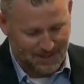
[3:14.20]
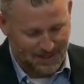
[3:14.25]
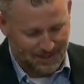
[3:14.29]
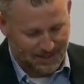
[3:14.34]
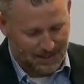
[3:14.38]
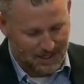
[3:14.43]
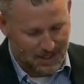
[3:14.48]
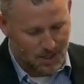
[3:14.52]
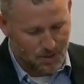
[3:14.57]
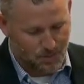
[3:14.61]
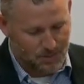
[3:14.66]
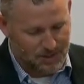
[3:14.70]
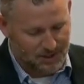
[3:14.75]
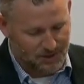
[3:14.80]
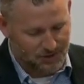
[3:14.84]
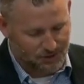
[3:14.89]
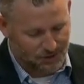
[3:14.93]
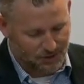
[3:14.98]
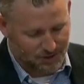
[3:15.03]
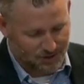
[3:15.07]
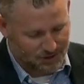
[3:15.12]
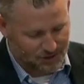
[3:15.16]
In a
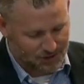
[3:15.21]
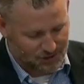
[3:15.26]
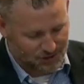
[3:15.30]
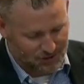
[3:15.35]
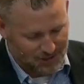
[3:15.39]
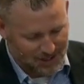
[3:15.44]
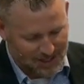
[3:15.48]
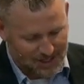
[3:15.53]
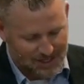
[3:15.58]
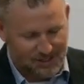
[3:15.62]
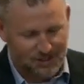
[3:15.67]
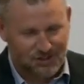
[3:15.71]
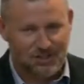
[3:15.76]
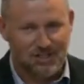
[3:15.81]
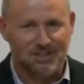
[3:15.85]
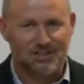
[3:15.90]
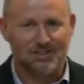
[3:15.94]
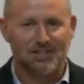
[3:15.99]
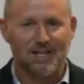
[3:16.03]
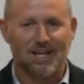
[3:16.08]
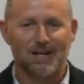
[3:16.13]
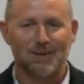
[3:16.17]
research she
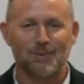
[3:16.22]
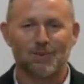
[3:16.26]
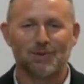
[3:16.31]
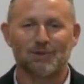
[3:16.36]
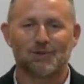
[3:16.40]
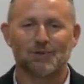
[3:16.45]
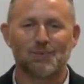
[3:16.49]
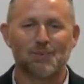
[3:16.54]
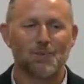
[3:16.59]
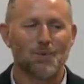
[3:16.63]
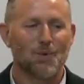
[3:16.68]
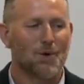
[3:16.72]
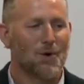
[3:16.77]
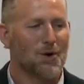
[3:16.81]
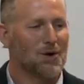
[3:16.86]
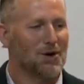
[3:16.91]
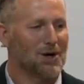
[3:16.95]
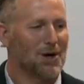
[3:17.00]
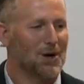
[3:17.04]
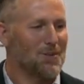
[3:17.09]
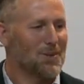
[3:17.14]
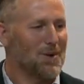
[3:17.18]
said it was more
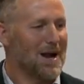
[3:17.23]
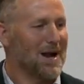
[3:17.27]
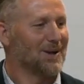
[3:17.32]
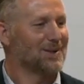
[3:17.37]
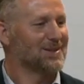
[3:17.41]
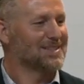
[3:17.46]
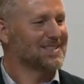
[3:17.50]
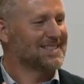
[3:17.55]
around